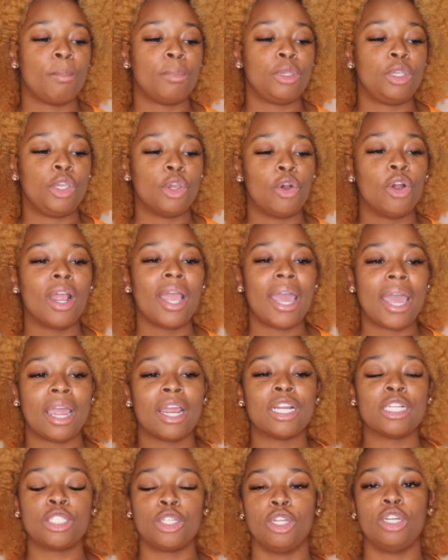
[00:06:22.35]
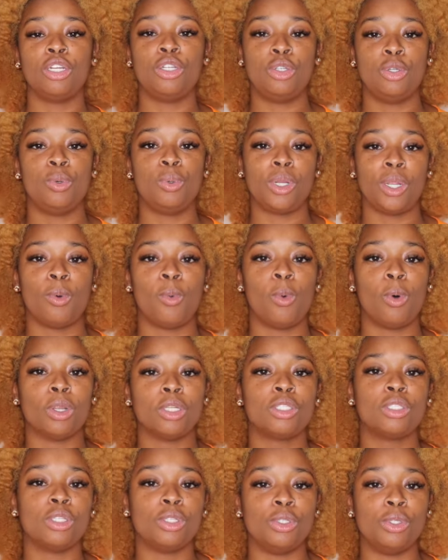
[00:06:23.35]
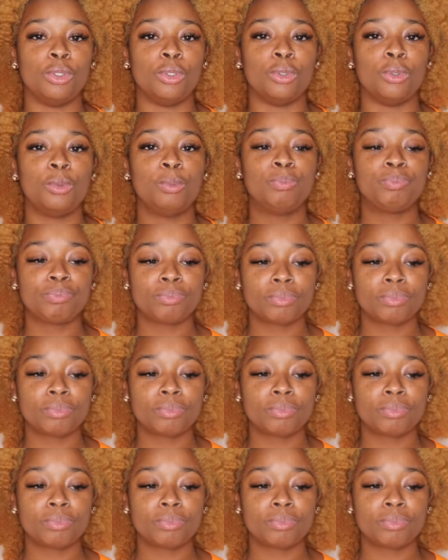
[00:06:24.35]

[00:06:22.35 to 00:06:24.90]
Your hair is going to do what it wants to do.